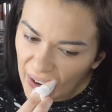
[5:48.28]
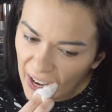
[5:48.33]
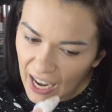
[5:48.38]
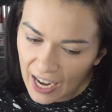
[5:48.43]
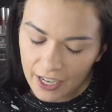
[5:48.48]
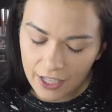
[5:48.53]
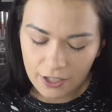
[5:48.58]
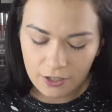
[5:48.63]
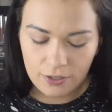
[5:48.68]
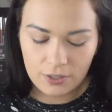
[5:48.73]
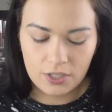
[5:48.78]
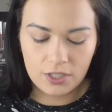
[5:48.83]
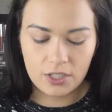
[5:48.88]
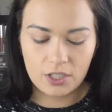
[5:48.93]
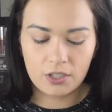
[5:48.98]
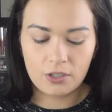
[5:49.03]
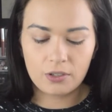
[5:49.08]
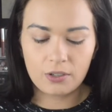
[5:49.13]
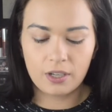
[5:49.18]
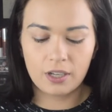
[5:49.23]
I used
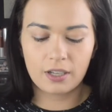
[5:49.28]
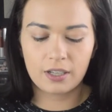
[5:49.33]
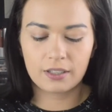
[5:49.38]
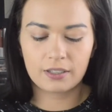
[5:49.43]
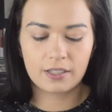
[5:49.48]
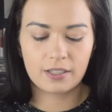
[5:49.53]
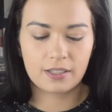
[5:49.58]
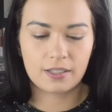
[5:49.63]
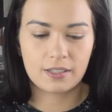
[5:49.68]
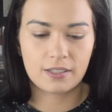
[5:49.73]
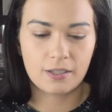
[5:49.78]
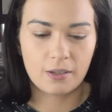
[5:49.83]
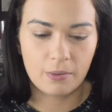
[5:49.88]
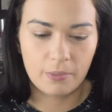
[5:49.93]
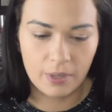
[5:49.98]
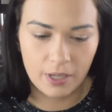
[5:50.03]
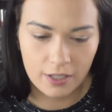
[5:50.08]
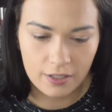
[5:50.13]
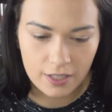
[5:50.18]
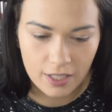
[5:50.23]
to, this is so
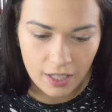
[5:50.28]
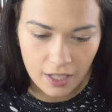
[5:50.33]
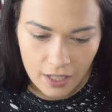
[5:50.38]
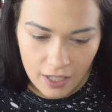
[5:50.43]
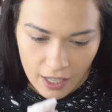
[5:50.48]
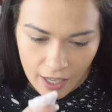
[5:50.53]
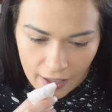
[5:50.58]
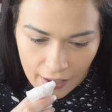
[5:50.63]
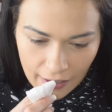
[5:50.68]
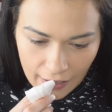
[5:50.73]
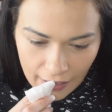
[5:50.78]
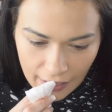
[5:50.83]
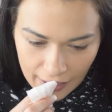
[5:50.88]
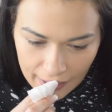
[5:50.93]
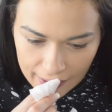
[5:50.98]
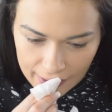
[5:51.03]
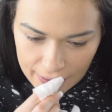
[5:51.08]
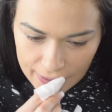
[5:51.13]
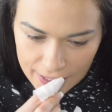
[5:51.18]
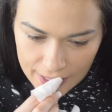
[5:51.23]
embarrassing. I
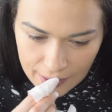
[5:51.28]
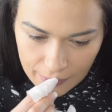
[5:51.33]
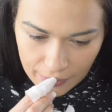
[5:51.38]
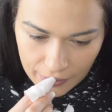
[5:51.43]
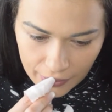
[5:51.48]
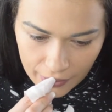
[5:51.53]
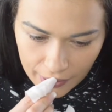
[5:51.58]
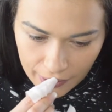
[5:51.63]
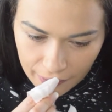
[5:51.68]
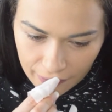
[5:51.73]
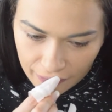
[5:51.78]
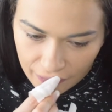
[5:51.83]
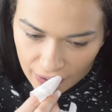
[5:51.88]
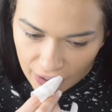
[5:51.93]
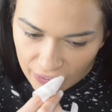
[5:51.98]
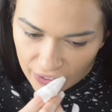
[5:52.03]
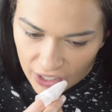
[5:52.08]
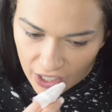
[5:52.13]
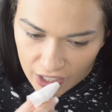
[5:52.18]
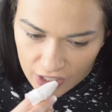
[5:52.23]
used to put
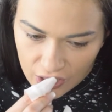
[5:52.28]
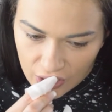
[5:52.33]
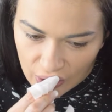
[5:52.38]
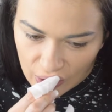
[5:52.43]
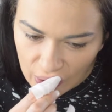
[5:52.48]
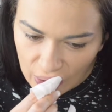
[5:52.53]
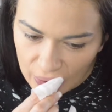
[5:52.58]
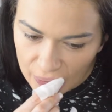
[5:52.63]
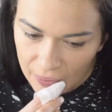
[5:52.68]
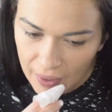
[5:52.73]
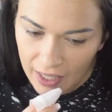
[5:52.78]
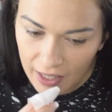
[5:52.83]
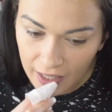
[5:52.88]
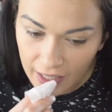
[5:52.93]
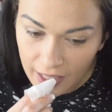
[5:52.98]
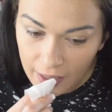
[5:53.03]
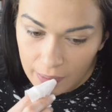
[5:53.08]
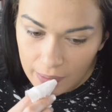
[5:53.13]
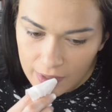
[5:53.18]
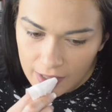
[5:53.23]
foundation on my
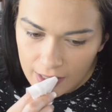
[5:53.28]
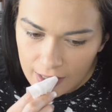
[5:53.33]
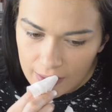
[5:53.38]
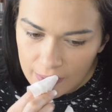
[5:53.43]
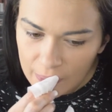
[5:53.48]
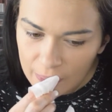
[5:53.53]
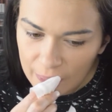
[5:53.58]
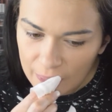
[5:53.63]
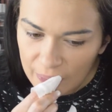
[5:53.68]
lips.